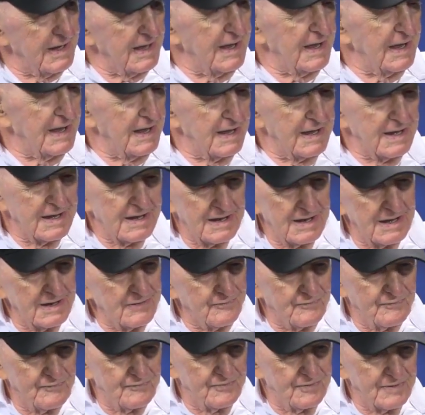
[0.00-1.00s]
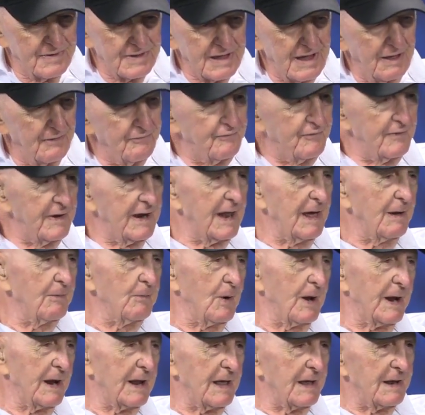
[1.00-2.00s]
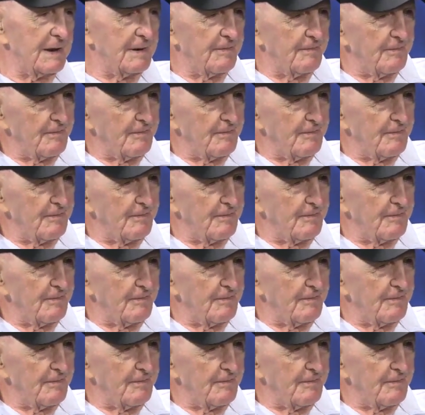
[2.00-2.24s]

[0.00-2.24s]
I got fed up with it.